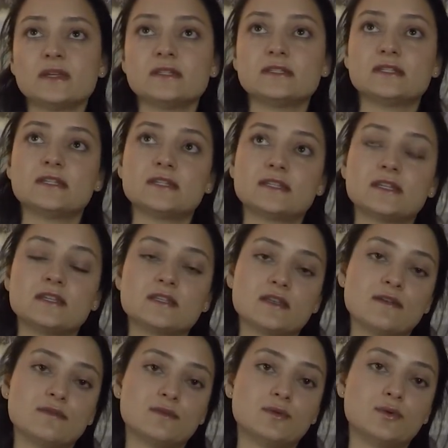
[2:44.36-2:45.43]
This is
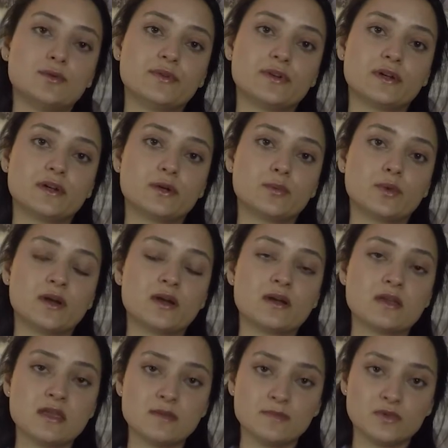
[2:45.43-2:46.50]
a folder
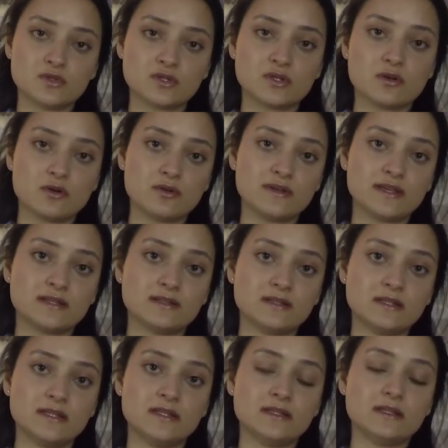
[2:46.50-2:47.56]
where emails go that
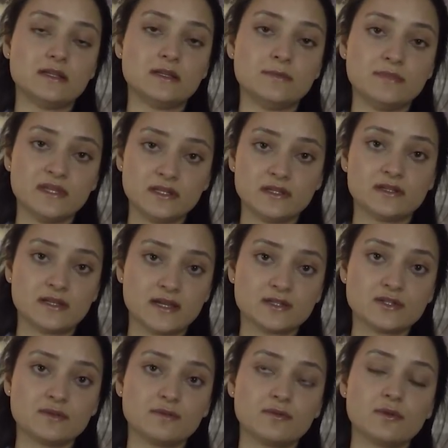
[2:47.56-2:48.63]
need immediate
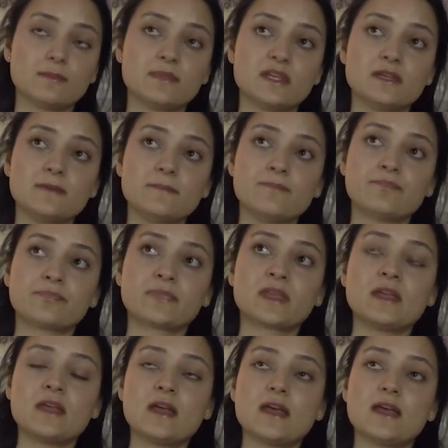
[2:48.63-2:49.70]
action from me.
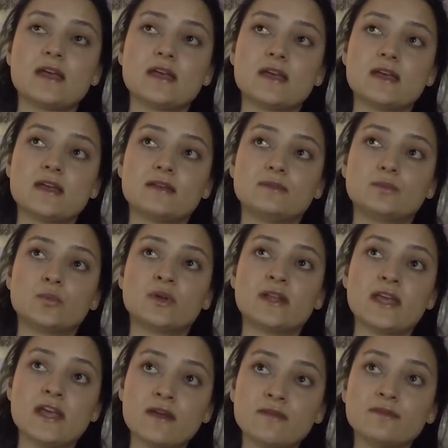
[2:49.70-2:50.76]
And
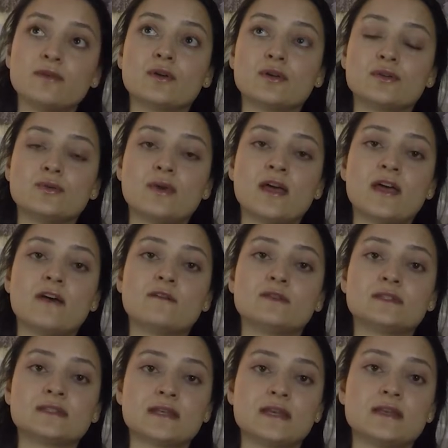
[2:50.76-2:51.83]
whenever you have a
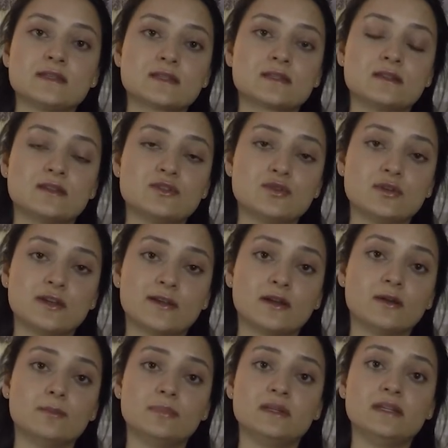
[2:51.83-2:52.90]
task that you can
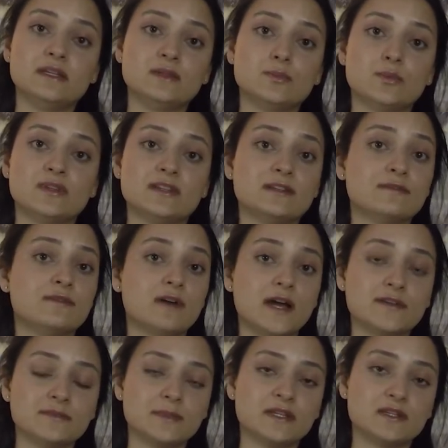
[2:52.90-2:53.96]
complete within
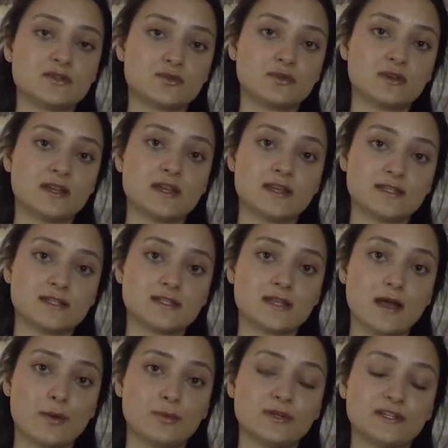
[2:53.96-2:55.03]
5 minutes or less,
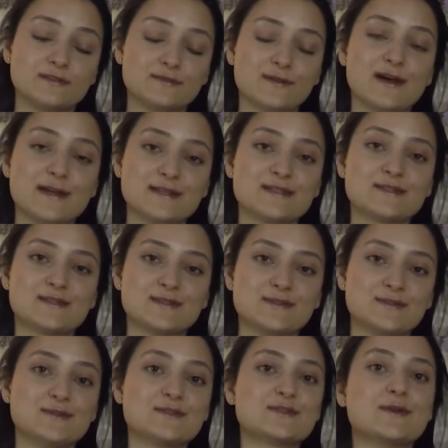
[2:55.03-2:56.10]
I would advise to
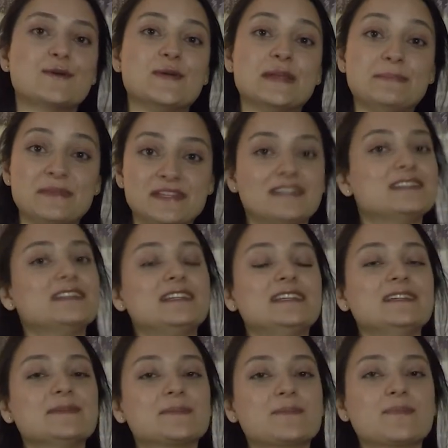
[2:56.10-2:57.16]
do so
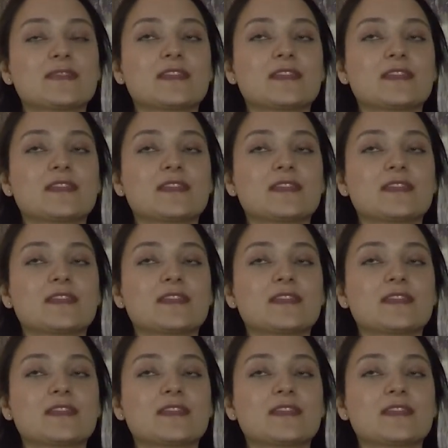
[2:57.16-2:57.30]
immediately.